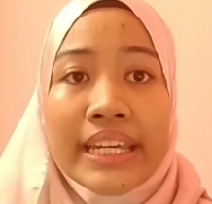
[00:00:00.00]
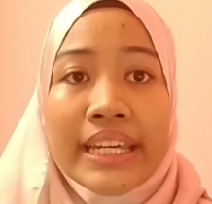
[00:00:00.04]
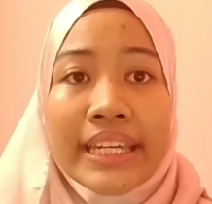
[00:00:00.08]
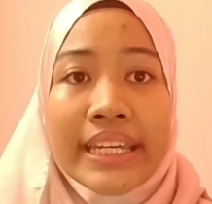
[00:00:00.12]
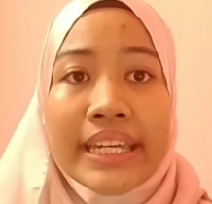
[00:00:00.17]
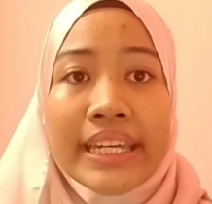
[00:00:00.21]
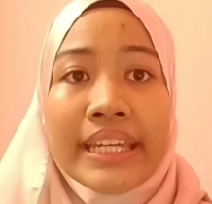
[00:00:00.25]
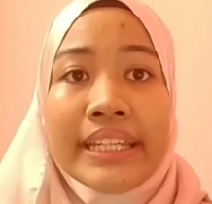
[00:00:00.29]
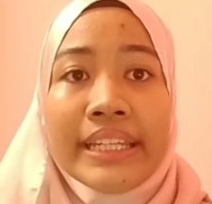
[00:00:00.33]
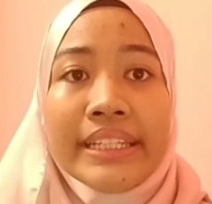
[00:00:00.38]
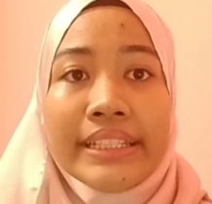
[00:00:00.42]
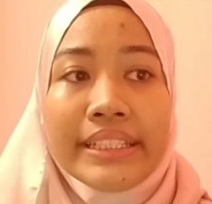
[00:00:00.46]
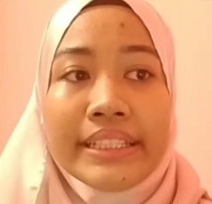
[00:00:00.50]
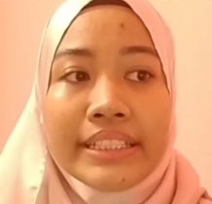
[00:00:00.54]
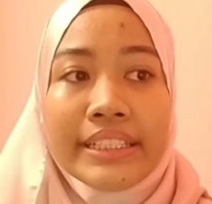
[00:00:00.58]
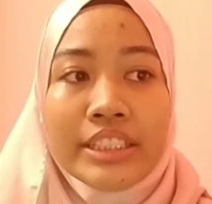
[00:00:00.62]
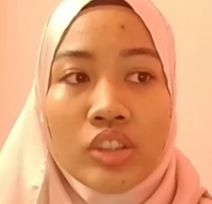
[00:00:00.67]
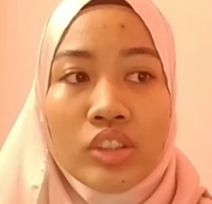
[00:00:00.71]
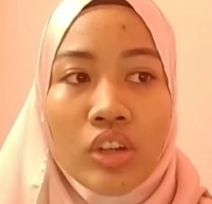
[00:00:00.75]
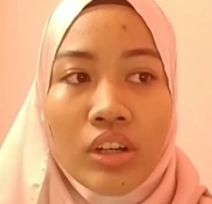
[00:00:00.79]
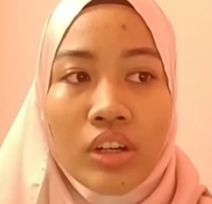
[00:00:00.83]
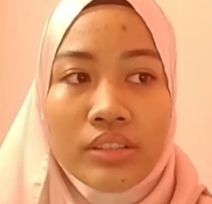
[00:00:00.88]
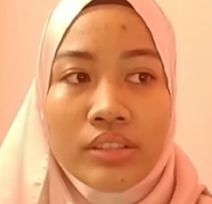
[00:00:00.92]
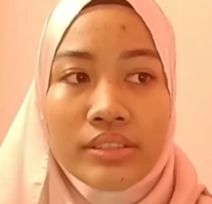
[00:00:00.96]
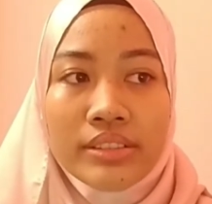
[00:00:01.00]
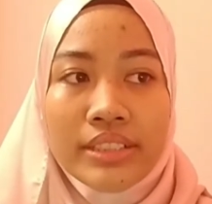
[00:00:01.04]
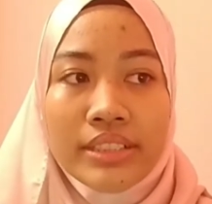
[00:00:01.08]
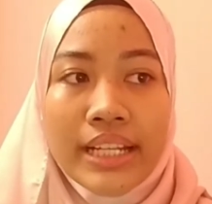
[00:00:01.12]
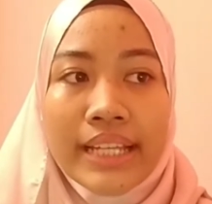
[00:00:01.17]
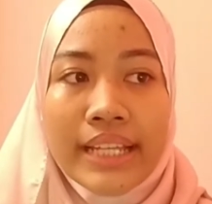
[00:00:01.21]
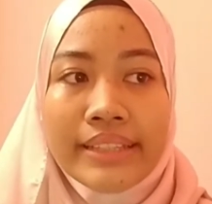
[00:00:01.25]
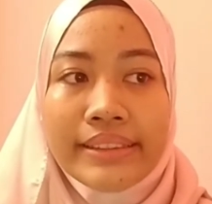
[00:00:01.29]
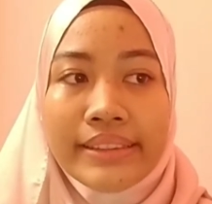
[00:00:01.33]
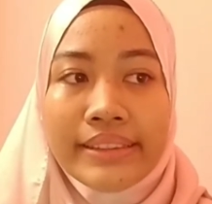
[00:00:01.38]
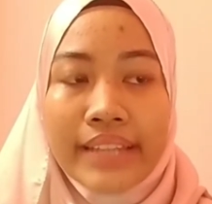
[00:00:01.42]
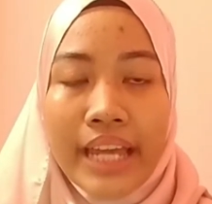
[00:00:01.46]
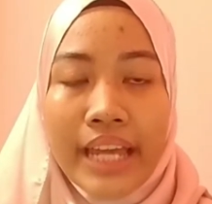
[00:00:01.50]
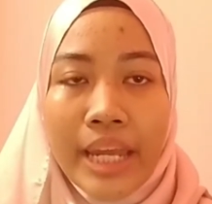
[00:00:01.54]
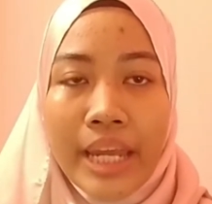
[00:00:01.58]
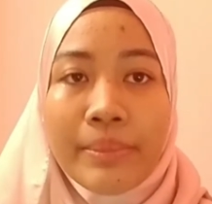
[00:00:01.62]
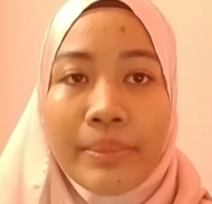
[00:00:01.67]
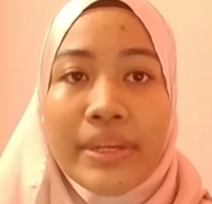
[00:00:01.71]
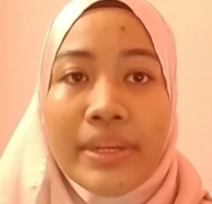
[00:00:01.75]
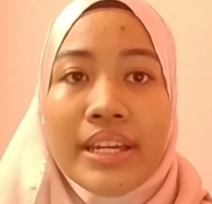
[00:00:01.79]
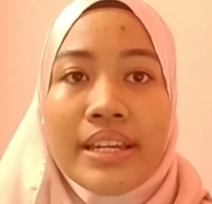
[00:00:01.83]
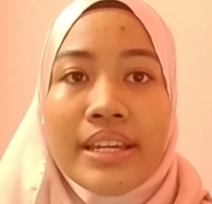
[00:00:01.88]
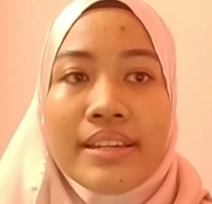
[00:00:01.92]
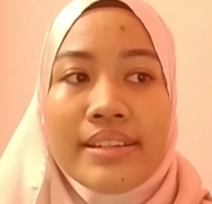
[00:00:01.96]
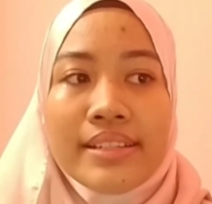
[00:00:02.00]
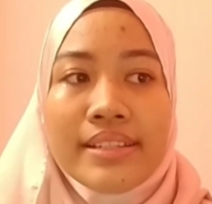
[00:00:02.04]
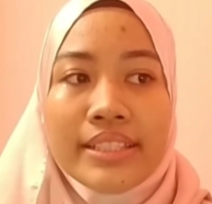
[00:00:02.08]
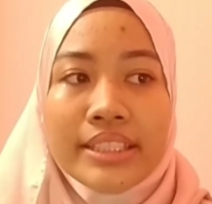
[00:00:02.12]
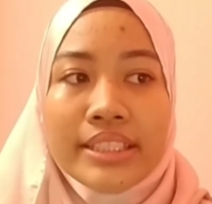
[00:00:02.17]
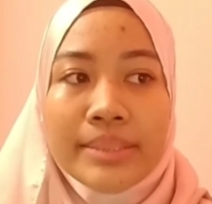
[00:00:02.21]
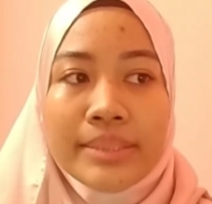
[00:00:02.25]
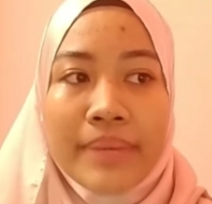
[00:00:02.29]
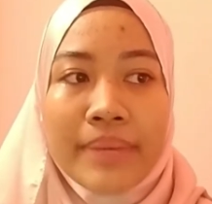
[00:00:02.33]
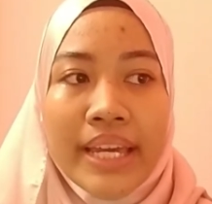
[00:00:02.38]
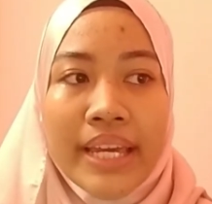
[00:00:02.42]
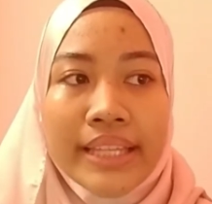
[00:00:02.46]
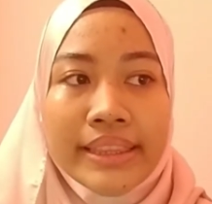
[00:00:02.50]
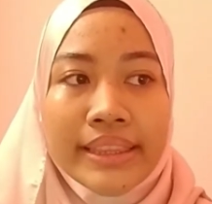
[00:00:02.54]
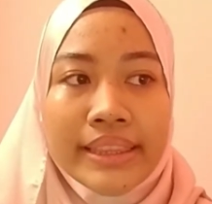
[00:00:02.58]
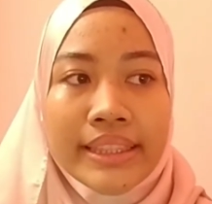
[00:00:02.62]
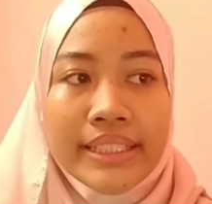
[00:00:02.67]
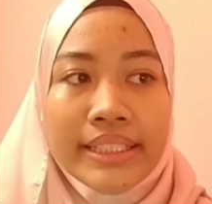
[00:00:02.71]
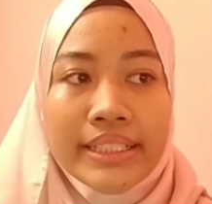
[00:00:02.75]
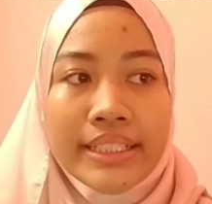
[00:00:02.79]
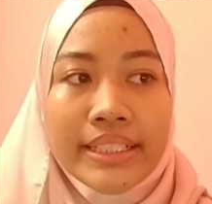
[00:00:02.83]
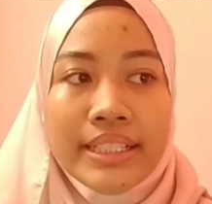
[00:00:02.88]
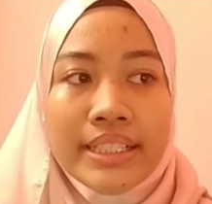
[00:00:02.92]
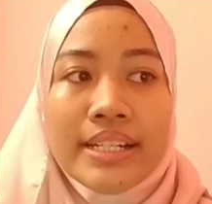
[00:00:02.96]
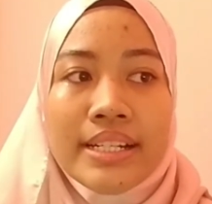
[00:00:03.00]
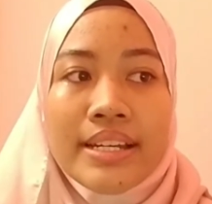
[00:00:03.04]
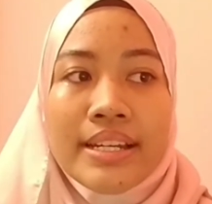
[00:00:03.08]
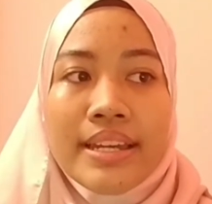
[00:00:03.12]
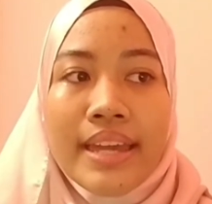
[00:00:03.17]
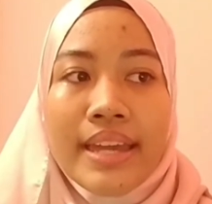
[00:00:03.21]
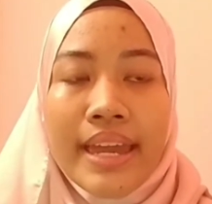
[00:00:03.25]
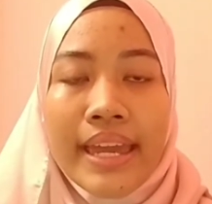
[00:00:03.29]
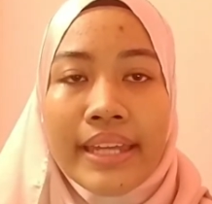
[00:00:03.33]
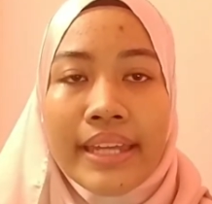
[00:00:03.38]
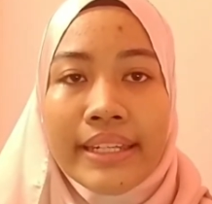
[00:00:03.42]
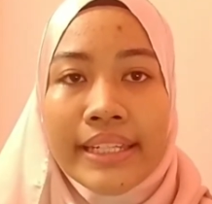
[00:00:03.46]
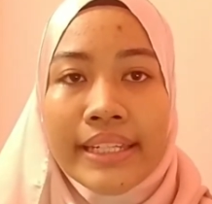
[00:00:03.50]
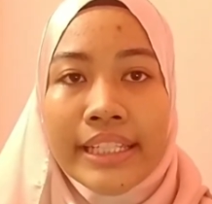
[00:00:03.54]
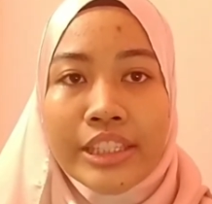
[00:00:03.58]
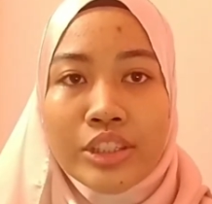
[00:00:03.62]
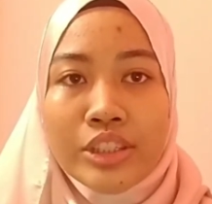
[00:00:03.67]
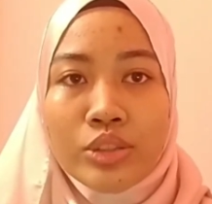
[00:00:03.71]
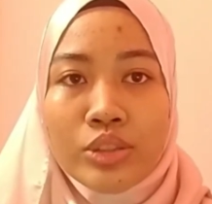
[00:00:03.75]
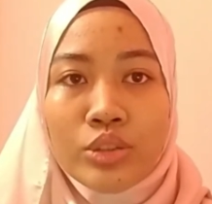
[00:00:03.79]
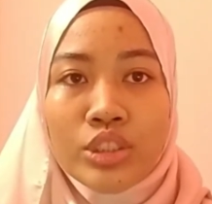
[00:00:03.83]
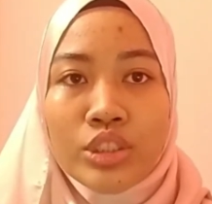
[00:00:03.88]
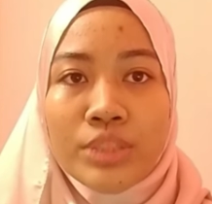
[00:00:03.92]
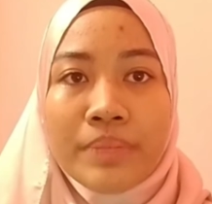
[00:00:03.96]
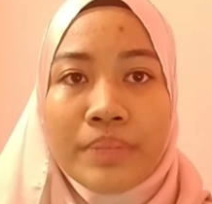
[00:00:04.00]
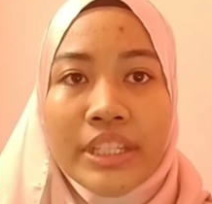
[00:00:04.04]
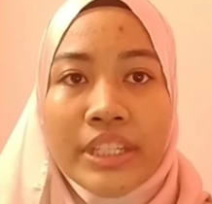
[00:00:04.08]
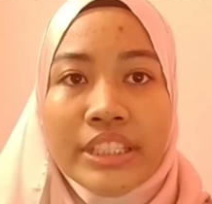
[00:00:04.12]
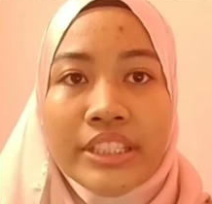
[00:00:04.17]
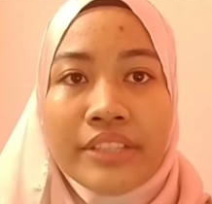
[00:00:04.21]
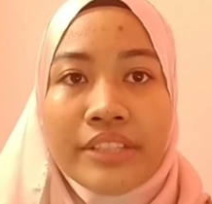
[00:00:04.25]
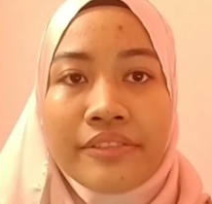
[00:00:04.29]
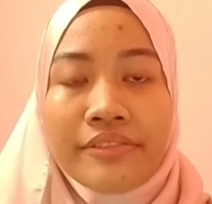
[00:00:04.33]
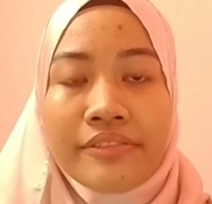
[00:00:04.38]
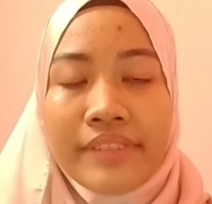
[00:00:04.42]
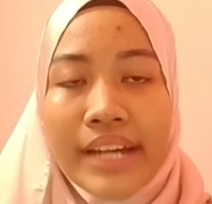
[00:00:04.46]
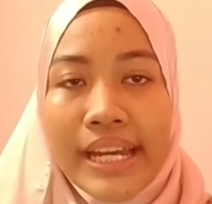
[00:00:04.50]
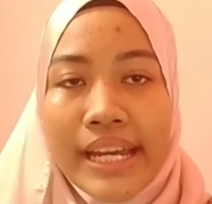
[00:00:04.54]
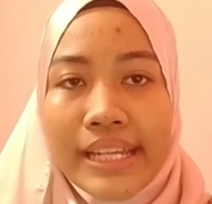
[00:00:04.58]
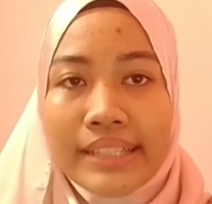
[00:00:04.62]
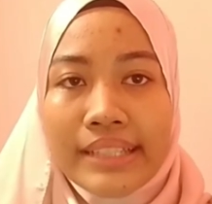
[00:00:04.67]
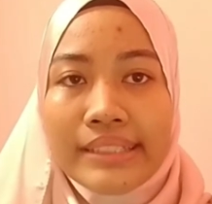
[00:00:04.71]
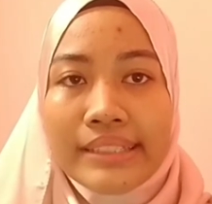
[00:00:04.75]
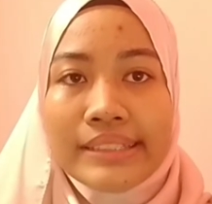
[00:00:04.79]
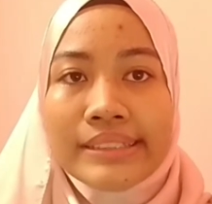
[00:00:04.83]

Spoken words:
in this contract time is matter and need to specify,